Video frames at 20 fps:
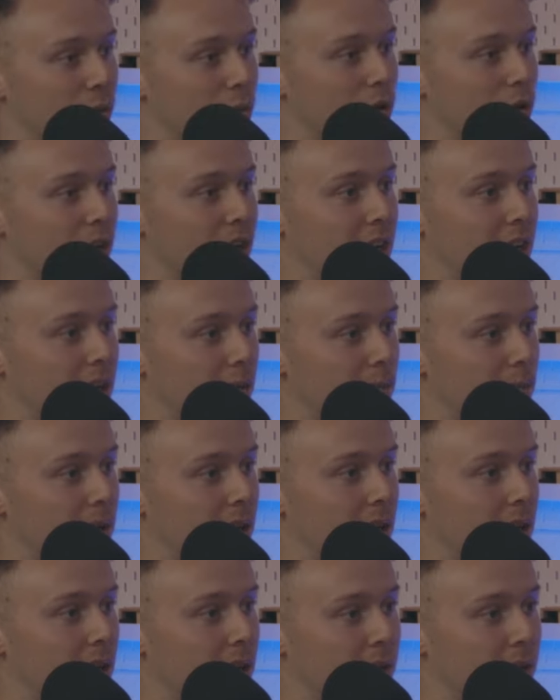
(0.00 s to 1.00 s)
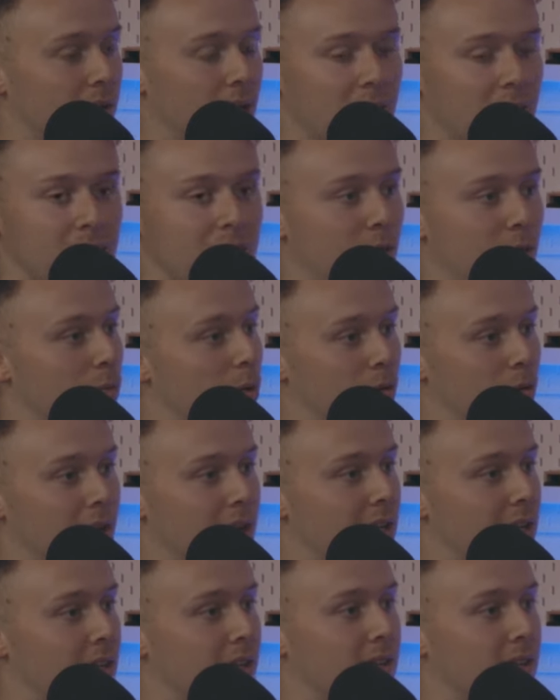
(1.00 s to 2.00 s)
wrong, I can be like, I don't
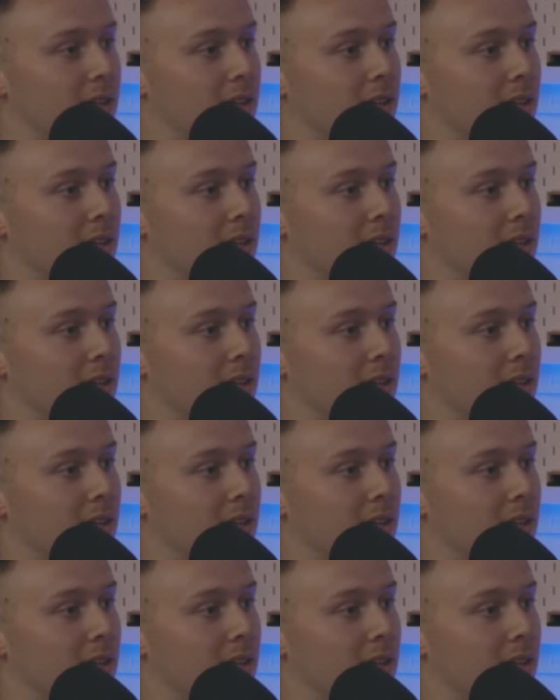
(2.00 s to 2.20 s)
regret anything.